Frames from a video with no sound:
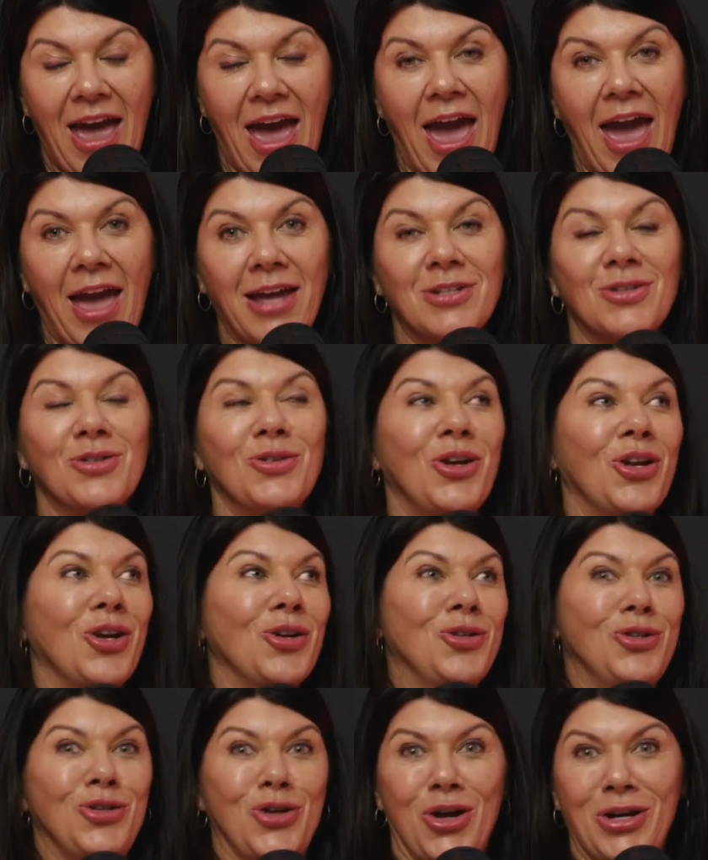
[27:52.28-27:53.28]
and,
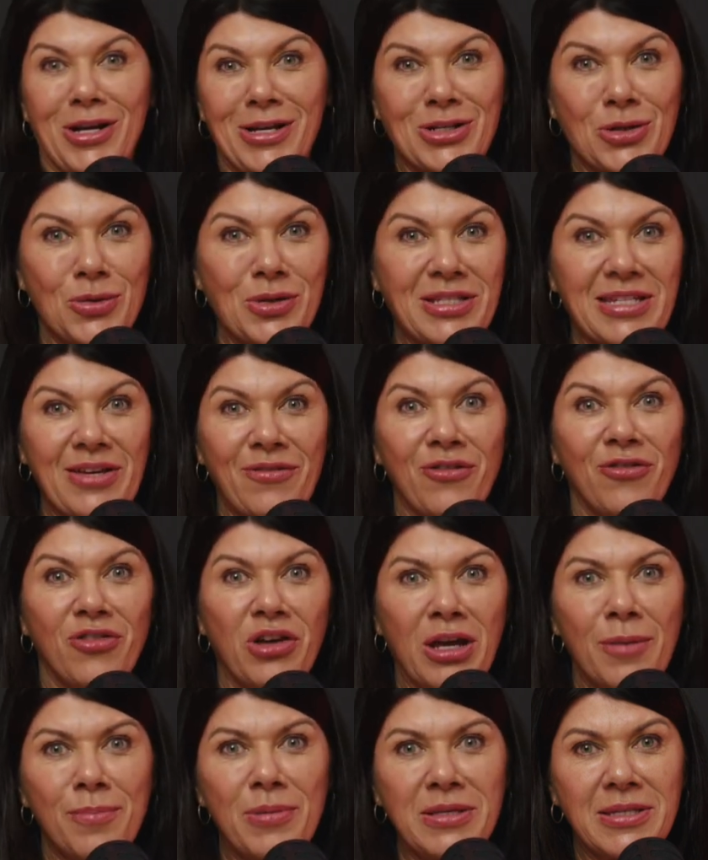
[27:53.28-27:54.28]
turn it into a
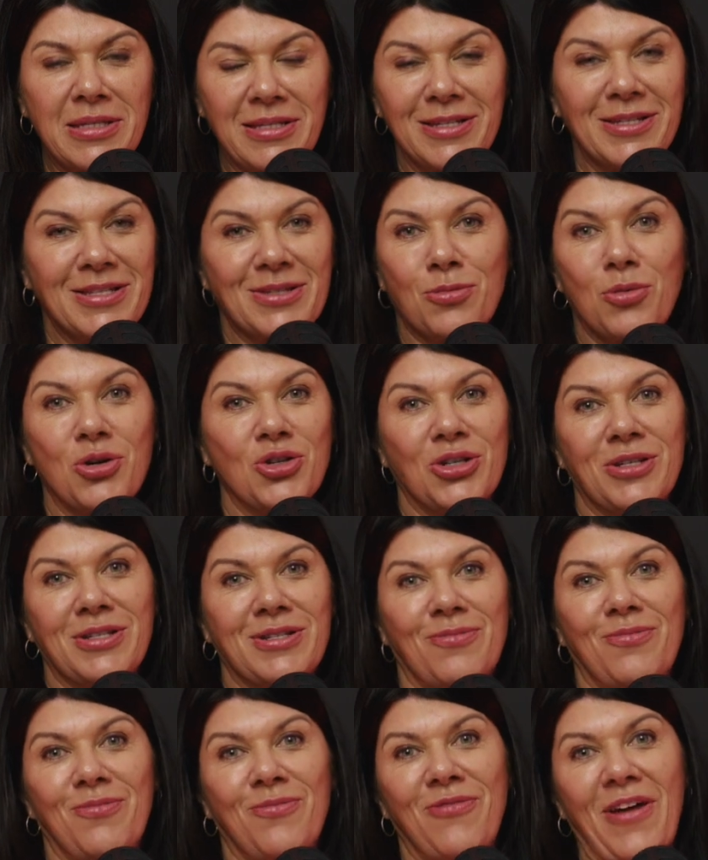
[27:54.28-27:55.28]
7-figure business, which
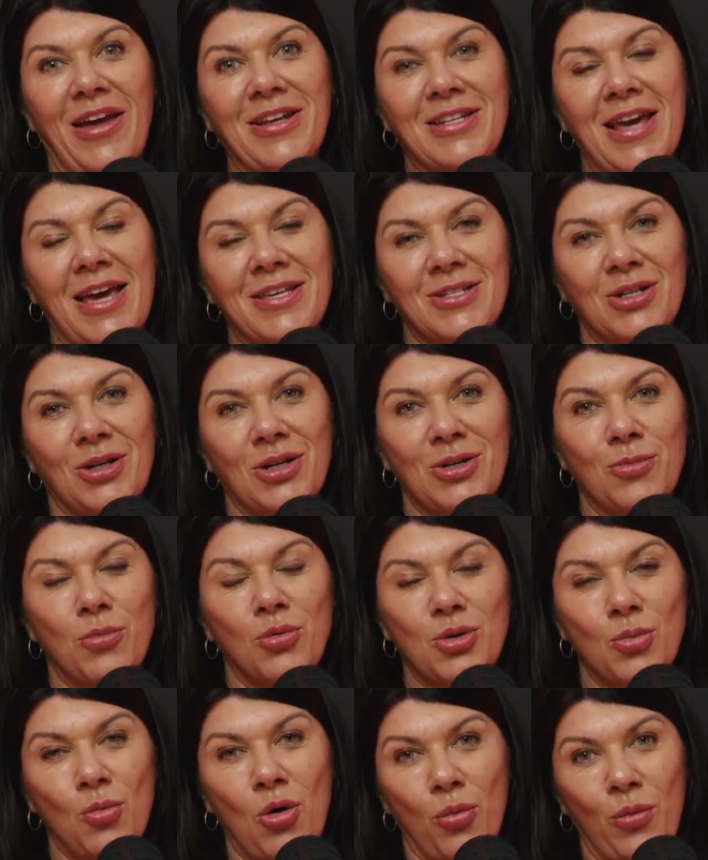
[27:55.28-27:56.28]
is fantastic
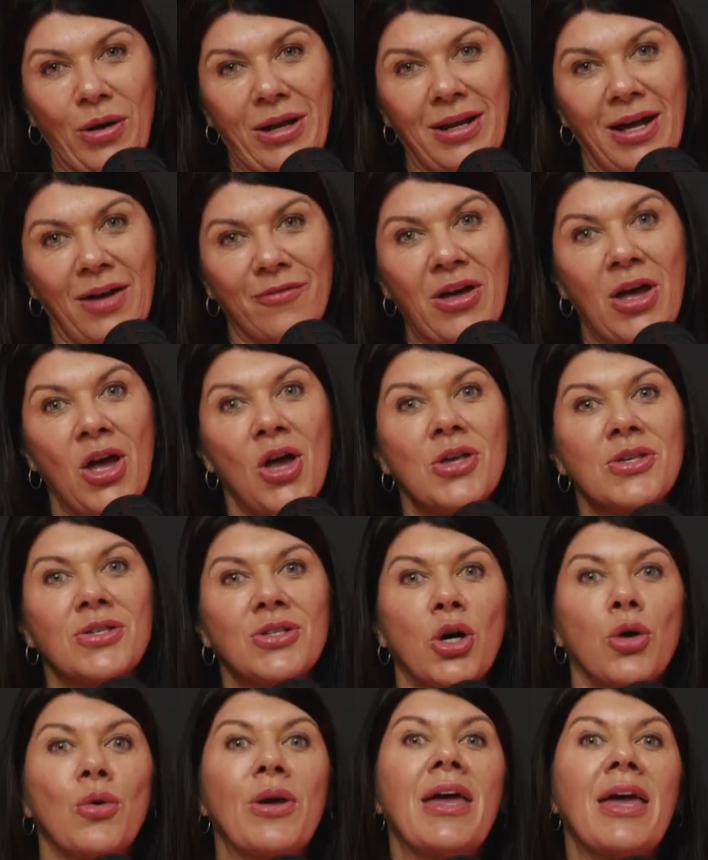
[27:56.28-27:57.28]
and what we love.
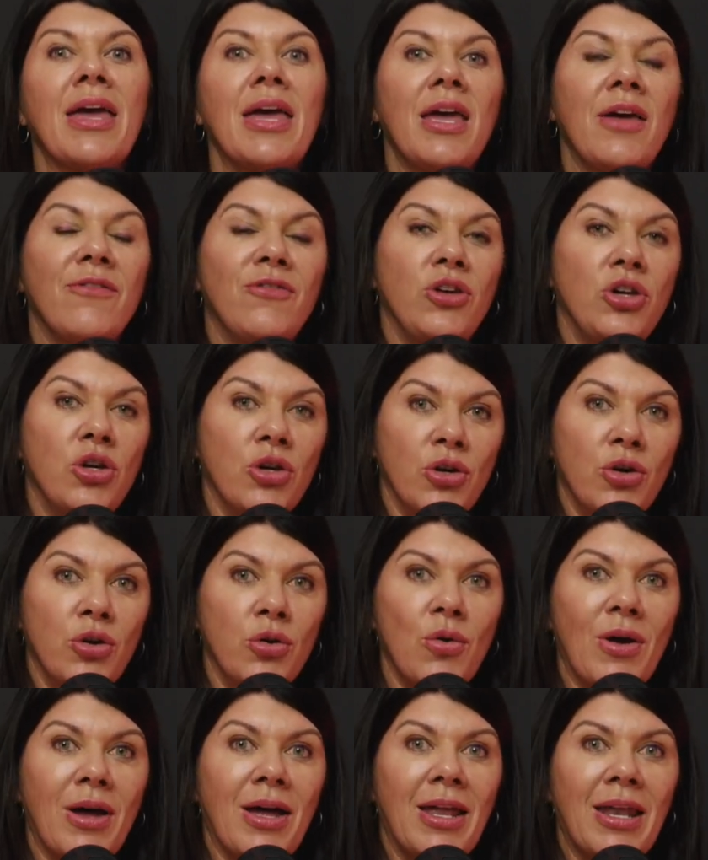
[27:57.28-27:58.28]
So if
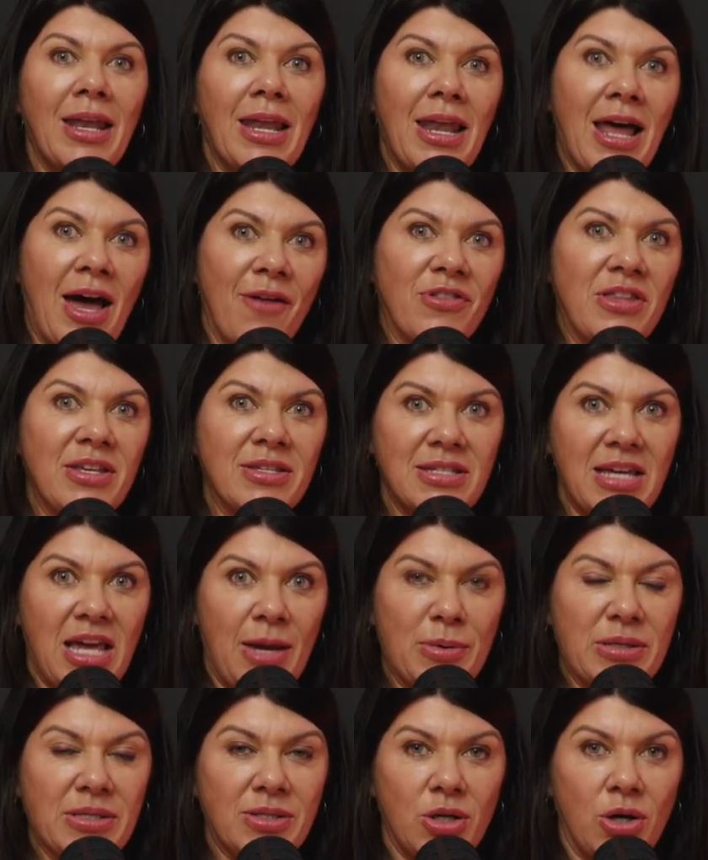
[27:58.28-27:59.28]
you loved this
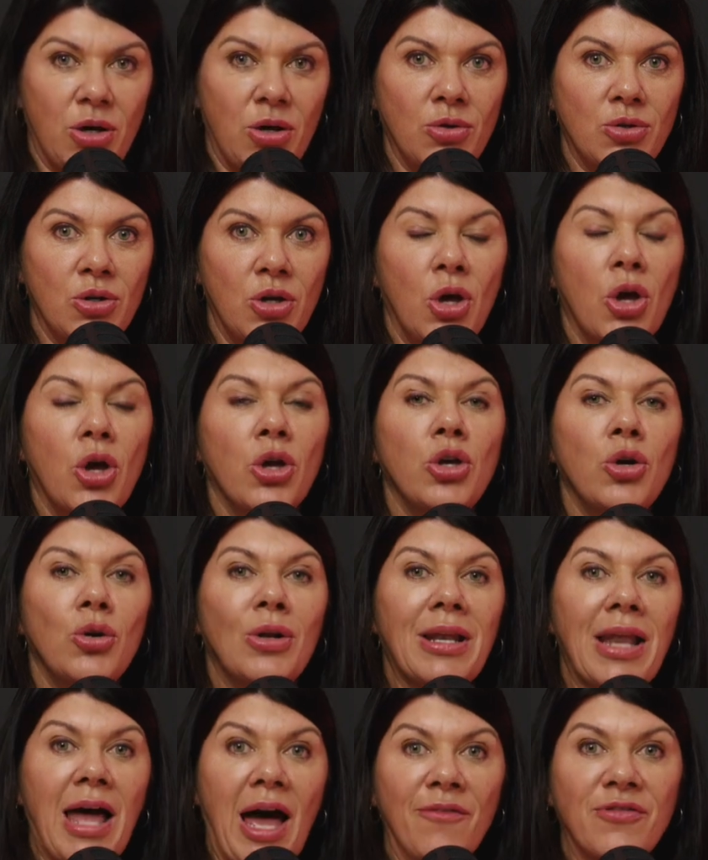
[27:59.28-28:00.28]
episode, you
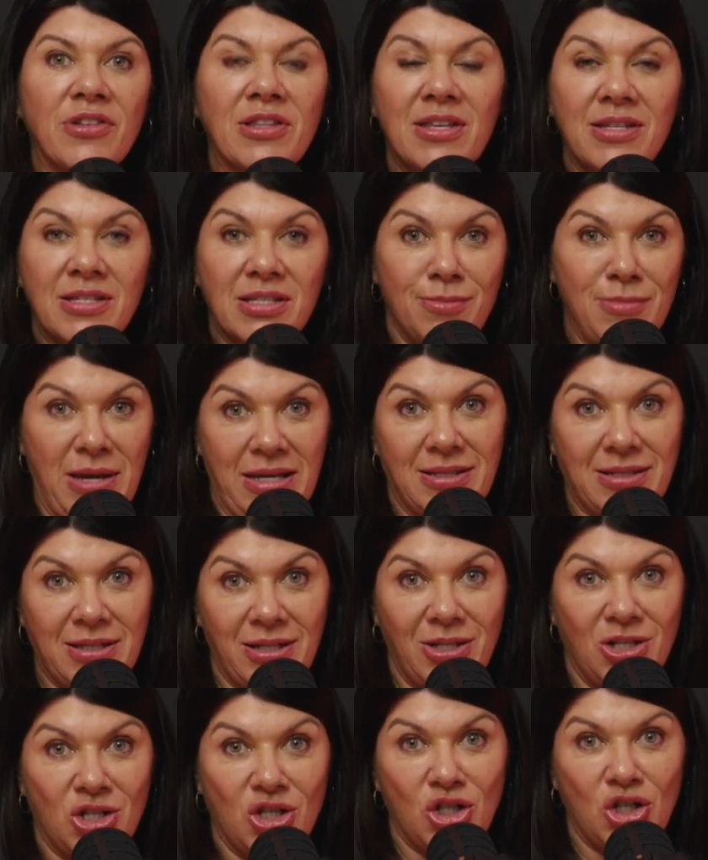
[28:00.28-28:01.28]
loved this
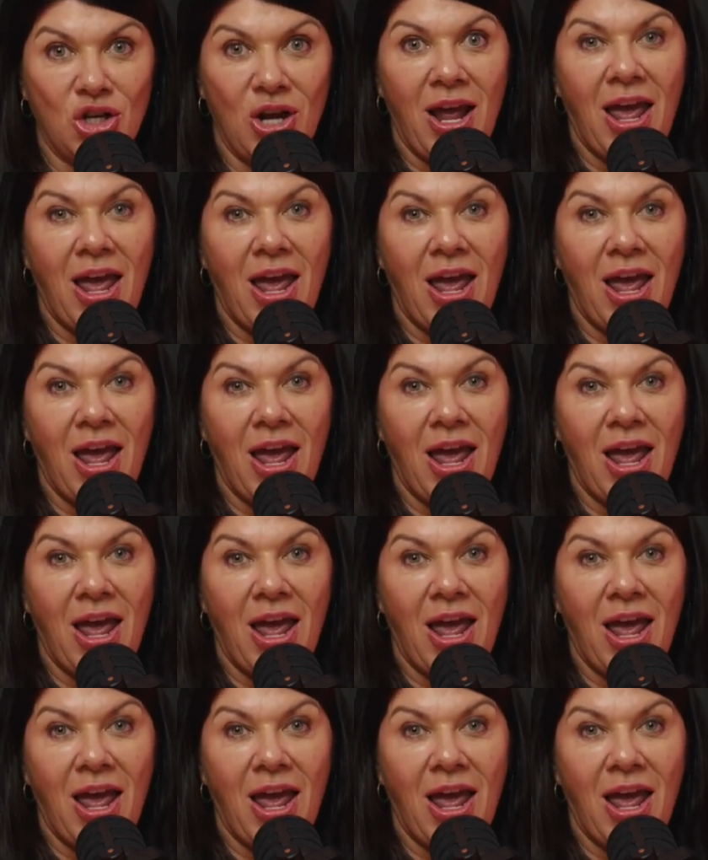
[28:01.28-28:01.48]
message,